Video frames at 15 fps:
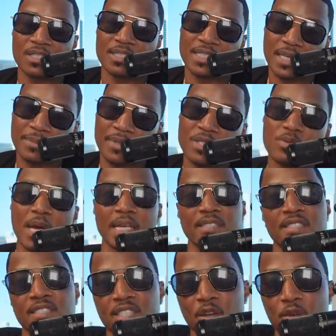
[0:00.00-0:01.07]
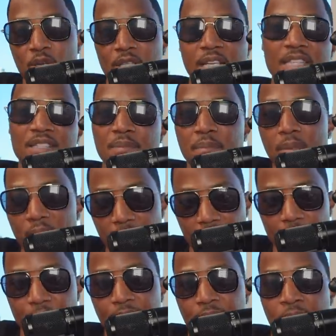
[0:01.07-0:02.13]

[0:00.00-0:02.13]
You know what I mean? You got to circulate the money.